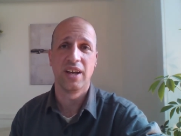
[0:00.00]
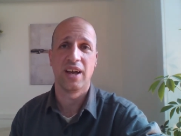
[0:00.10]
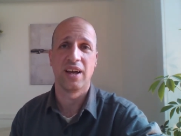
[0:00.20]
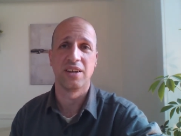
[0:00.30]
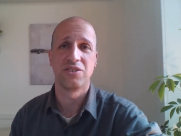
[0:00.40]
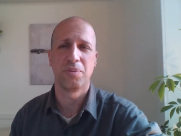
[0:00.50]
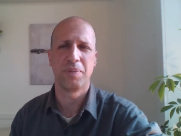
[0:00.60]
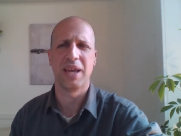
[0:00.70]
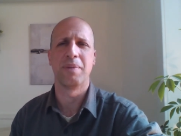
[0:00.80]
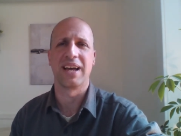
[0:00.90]
uh, to
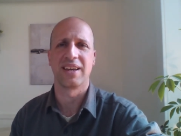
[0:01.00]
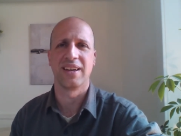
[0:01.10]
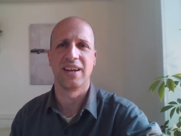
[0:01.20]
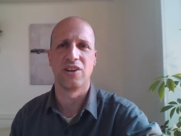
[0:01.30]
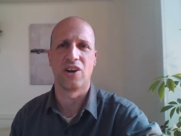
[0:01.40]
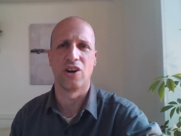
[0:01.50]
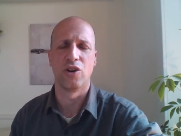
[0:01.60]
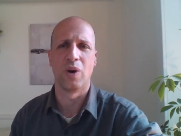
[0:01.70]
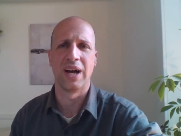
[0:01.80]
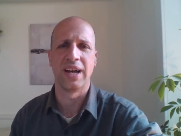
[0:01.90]
payback and
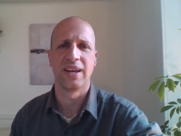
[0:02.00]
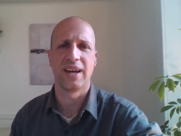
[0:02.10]
ROI.